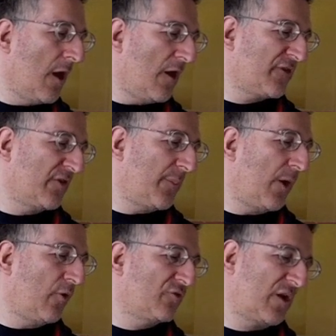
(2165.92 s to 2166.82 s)
After the
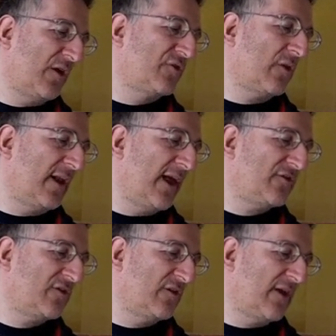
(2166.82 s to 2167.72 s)
polls closed on
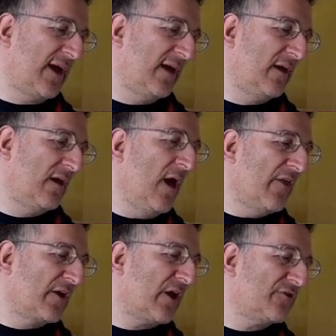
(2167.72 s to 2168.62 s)
election day,
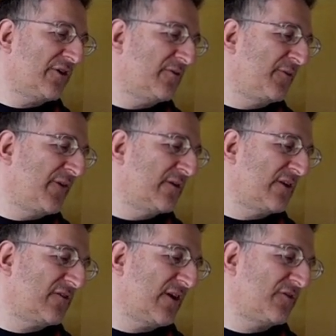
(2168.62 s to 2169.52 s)
the country had revealed
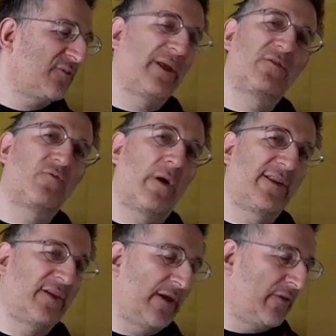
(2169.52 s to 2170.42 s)
itself split
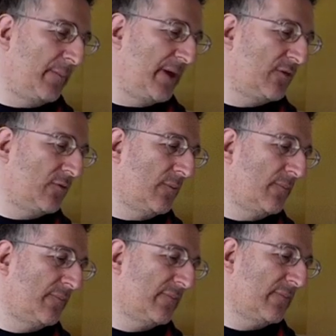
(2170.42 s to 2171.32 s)
right down the middle.
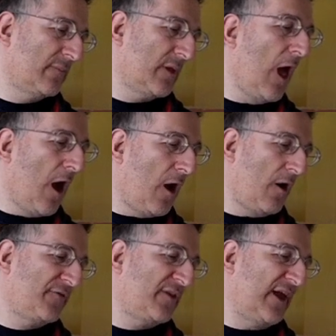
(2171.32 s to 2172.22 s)

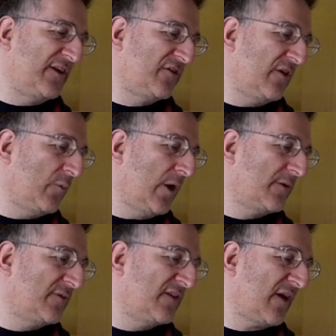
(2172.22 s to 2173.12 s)
Half the nation had
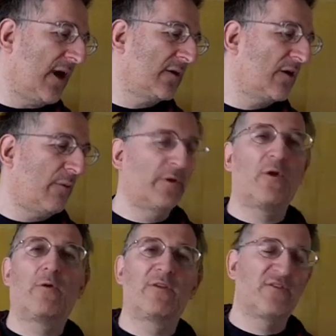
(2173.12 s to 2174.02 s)
welcomed his uncommon
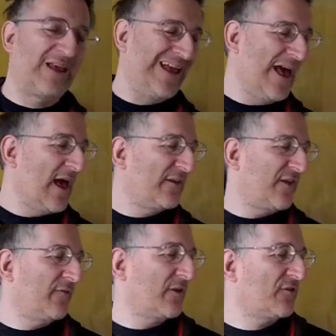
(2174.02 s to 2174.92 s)
honesty as
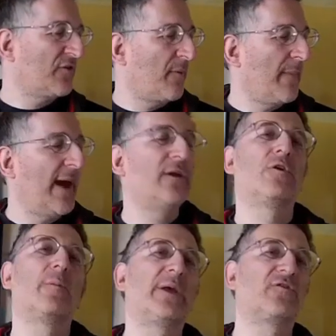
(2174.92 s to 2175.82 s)
evidence of a man
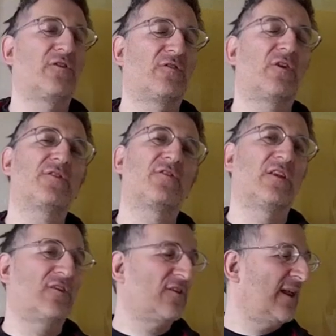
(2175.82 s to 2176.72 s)
who could be
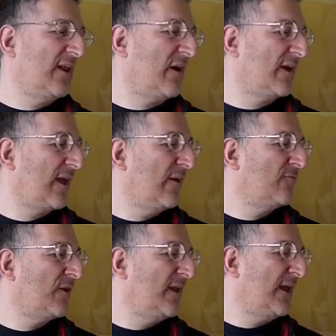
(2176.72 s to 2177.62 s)
trusted to tell it like it
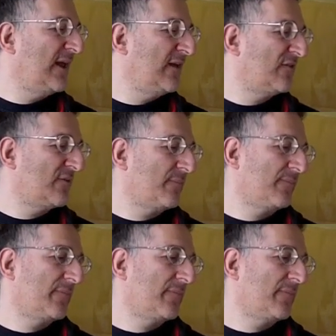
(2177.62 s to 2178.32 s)
really is.